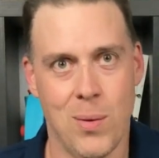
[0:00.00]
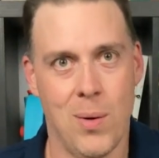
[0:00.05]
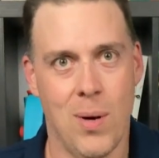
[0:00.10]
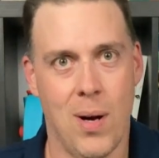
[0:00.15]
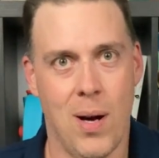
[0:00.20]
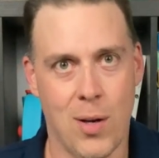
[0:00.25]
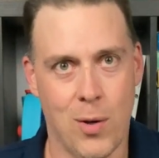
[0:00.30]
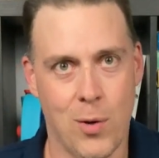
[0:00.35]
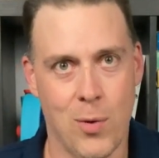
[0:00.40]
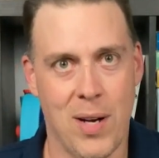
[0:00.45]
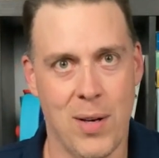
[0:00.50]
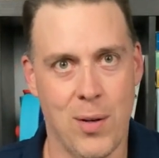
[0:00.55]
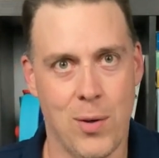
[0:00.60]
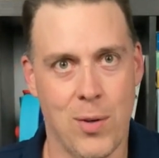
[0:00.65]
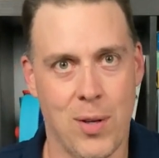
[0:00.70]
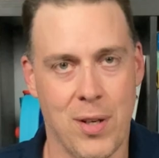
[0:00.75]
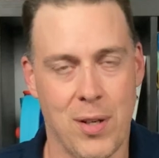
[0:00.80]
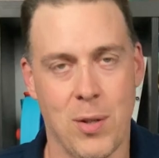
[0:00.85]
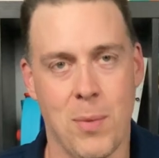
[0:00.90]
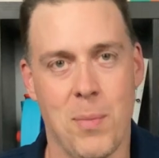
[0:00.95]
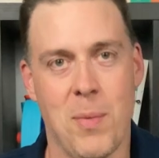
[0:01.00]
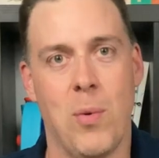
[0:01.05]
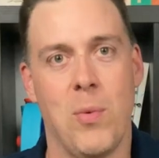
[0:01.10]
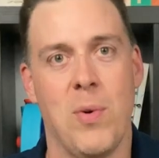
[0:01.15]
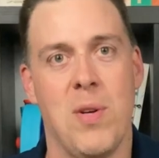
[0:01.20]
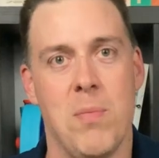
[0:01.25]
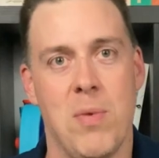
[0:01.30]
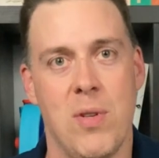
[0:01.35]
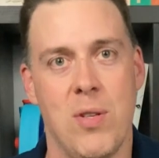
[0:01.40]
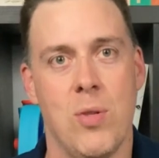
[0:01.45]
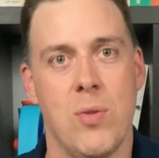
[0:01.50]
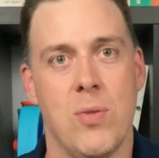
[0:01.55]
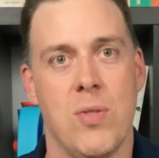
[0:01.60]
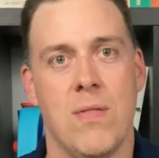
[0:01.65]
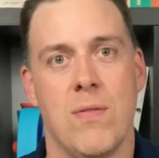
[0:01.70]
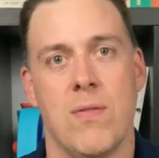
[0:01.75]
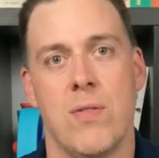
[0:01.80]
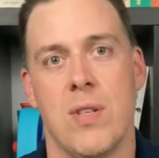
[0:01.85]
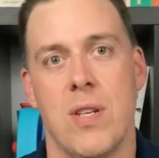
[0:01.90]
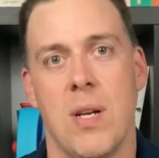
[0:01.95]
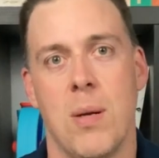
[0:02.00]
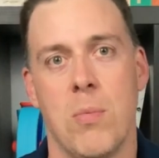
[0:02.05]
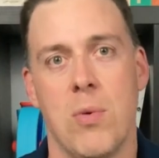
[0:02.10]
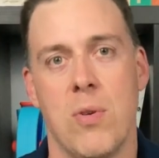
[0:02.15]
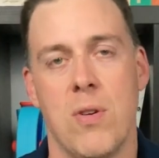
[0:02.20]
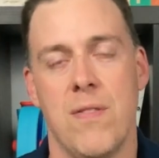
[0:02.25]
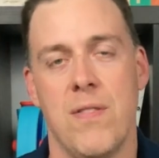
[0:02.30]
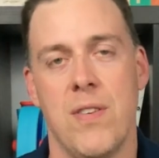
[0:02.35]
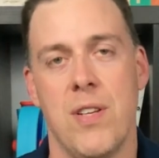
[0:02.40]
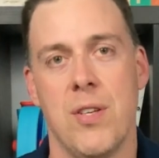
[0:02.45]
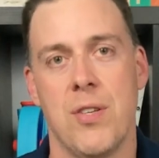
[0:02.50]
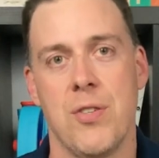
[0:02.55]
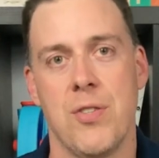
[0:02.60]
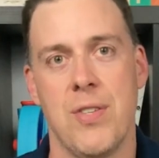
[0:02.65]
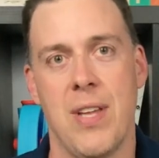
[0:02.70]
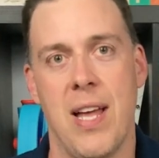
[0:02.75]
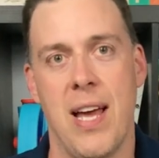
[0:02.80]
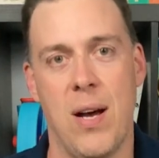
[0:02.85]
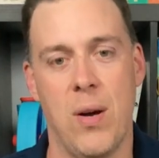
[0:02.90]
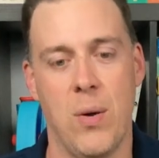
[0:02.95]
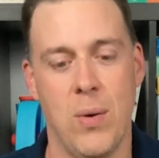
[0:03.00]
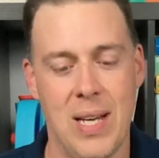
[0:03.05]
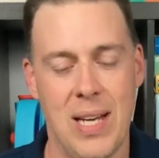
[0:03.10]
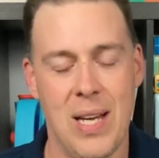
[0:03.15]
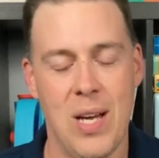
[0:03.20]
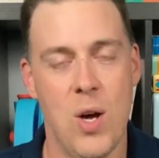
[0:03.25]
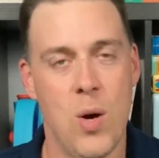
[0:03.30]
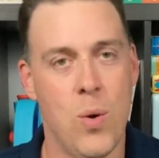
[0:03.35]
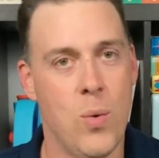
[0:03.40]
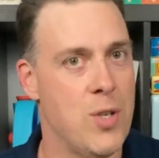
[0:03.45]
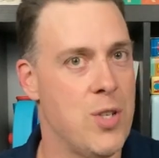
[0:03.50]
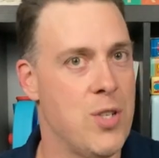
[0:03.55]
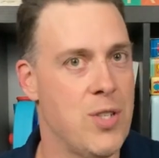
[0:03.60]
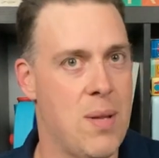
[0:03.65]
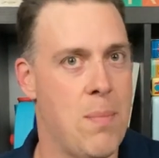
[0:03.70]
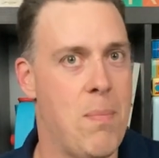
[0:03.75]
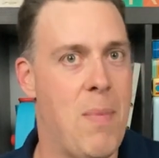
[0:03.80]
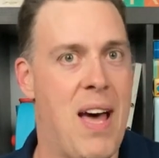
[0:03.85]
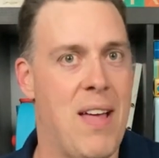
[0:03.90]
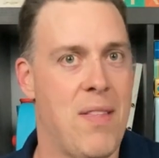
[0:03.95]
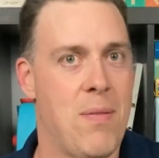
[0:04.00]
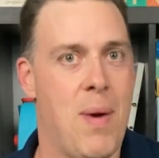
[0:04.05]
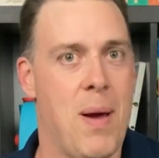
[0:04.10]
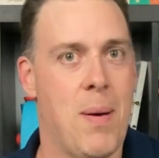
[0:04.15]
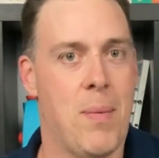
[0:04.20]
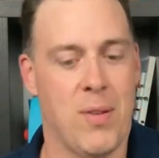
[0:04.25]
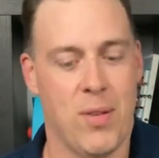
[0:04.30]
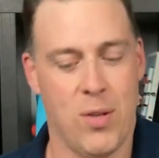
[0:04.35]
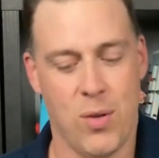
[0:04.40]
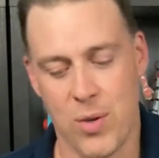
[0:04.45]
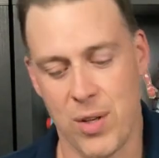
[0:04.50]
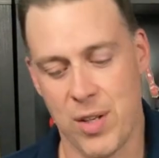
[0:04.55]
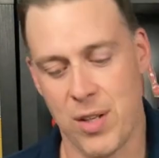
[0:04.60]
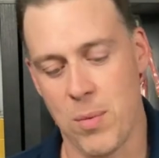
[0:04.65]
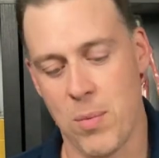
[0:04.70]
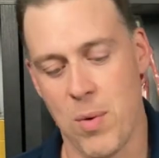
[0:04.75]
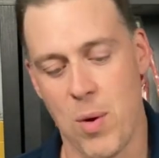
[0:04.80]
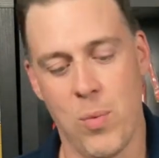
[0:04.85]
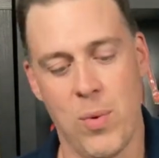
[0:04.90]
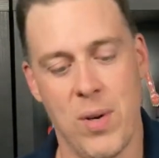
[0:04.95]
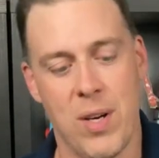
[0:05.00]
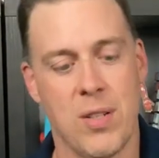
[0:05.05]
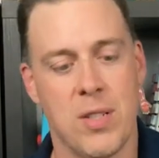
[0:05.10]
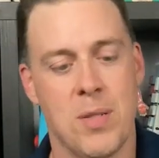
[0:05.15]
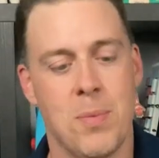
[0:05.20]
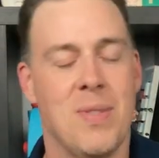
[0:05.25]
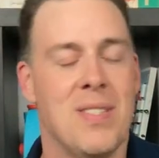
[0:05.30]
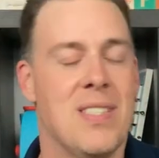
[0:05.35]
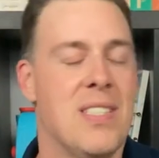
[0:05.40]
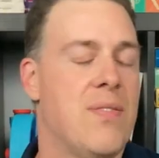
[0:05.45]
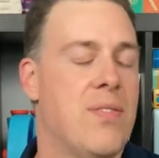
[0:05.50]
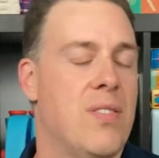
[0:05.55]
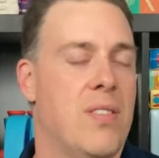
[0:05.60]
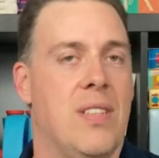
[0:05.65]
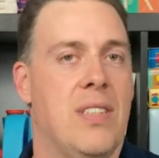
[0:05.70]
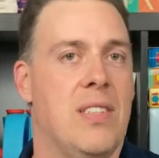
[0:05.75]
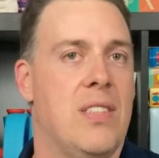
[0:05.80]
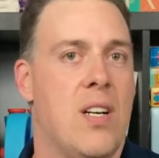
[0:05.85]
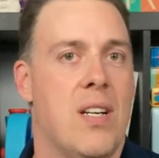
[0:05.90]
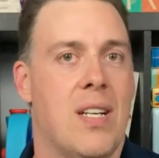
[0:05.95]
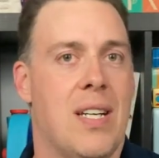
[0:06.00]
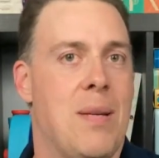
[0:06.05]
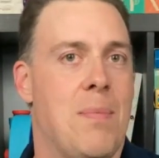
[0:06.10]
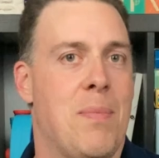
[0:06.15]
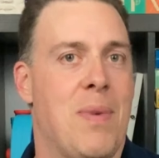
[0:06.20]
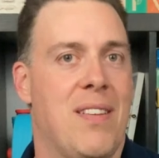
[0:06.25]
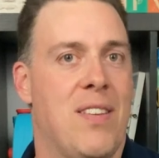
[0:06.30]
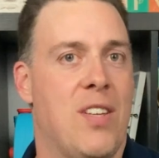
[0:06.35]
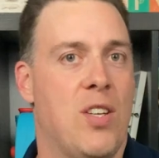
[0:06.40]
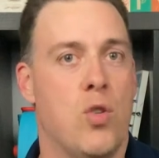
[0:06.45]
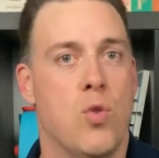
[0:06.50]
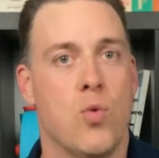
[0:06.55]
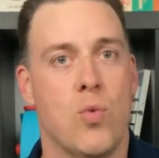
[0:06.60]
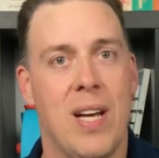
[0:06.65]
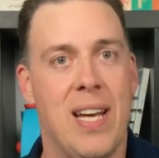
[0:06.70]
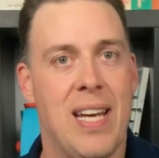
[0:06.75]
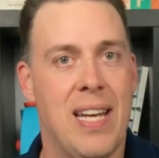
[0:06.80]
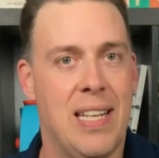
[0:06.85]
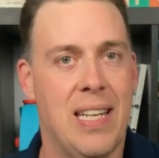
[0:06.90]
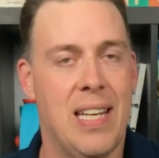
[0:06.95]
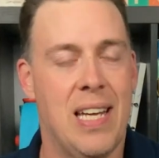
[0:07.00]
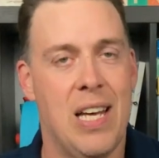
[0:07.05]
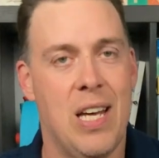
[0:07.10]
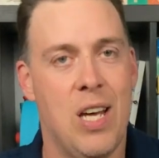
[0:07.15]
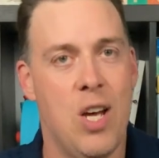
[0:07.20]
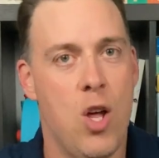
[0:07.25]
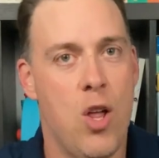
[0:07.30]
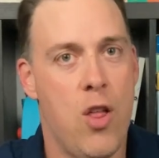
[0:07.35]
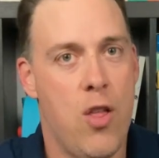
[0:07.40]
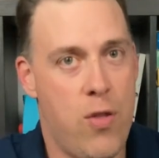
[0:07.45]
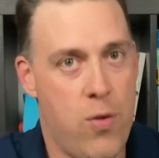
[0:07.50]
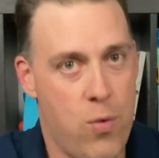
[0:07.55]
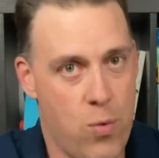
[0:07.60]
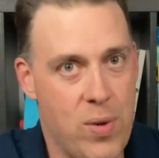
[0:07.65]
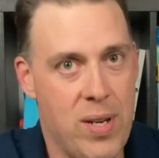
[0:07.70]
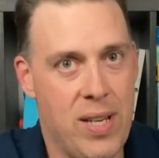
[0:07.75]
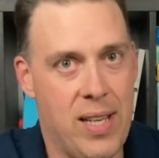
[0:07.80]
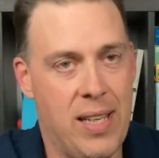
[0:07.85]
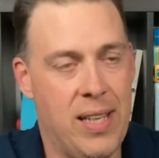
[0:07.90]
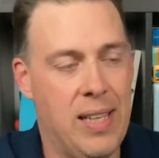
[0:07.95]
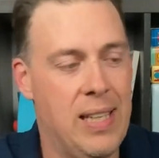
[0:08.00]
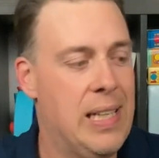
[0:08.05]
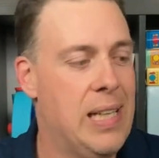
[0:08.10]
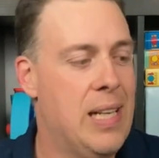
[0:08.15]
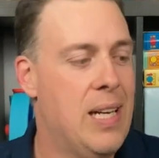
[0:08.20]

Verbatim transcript: a great curriculum that we've been using for a number of years now, which is the Math Mammoth curriculum, and we are specifically talking about the grade three.